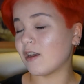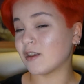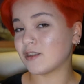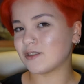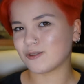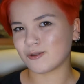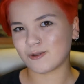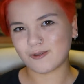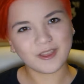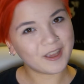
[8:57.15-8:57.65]

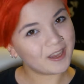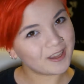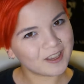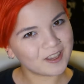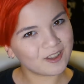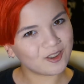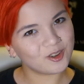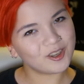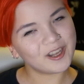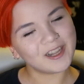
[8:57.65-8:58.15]
So
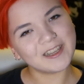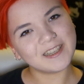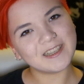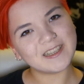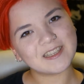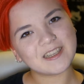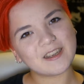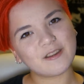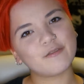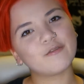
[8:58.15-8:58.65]
thank you,
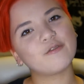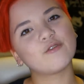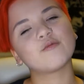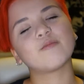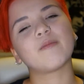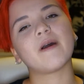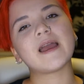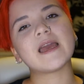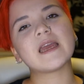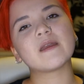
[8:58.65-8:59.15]
Elisa, for
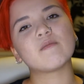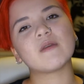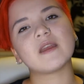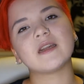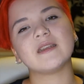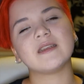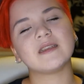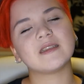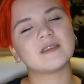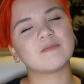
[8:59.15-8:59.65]
buying me
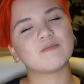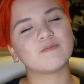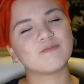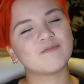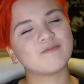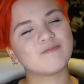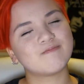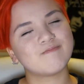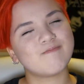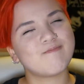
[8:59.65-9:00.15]
these
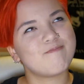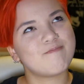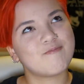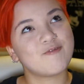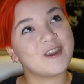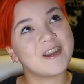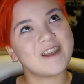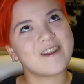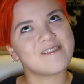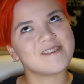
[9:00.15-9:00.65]

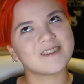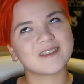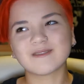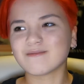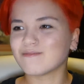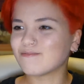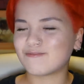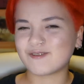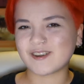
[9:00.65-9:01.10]
pretty awesome